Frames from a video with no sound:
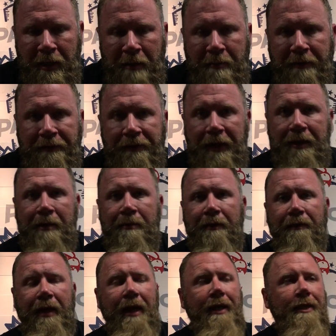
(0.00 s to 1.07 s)
I'm a victim
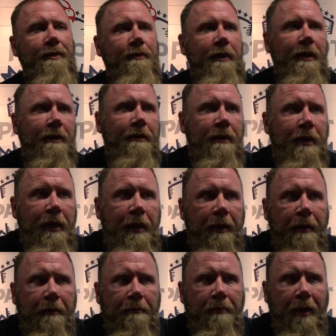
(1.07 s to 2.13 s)
of that as well.
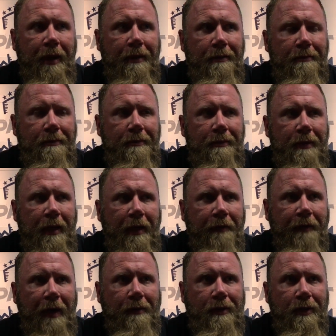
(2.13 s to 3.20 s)
But
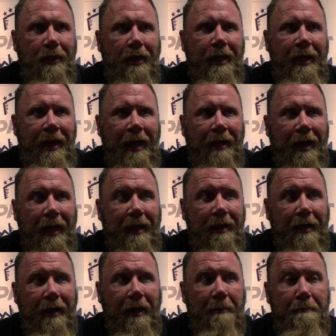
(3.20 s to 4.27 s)
if I was looking at like
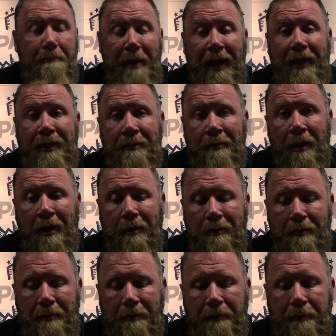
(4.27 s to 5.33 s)
a base model,